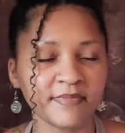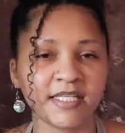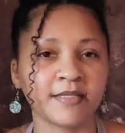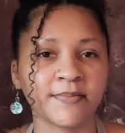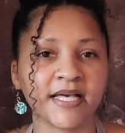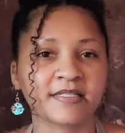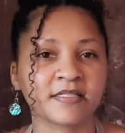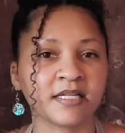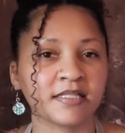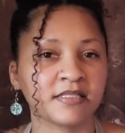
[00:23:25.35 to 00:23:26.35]
the blacks are
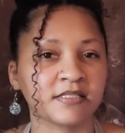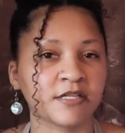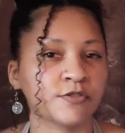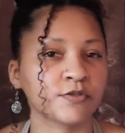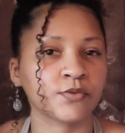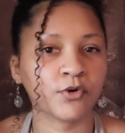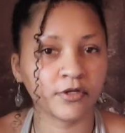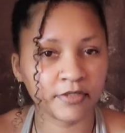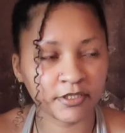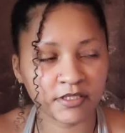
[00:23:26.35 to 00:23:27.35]
not the
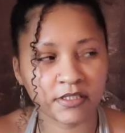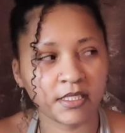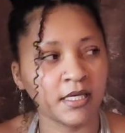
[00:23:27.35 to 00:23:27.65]
Tuscaroras,